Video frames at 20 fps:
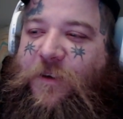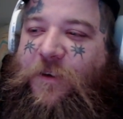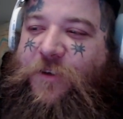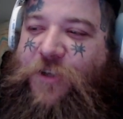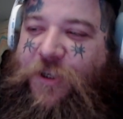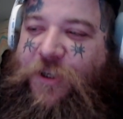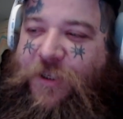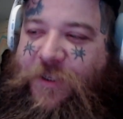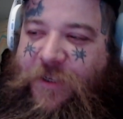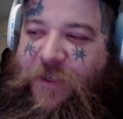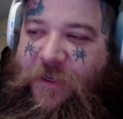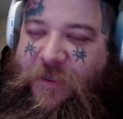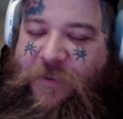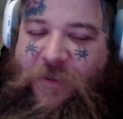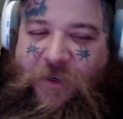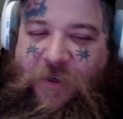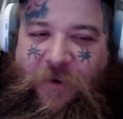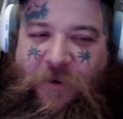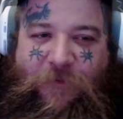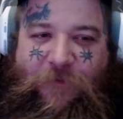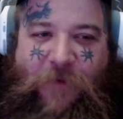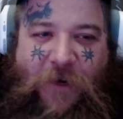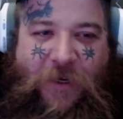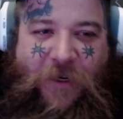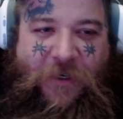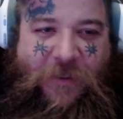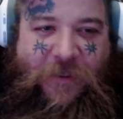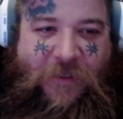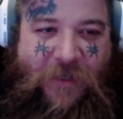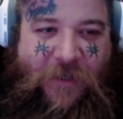She digs in her
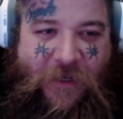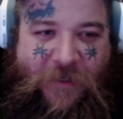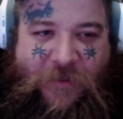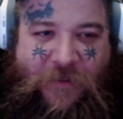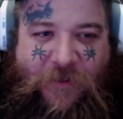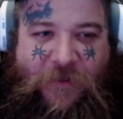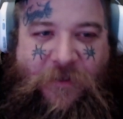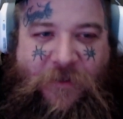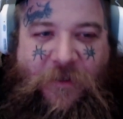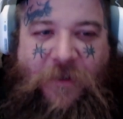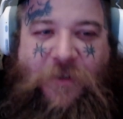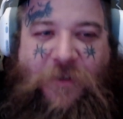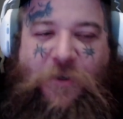fucking tits and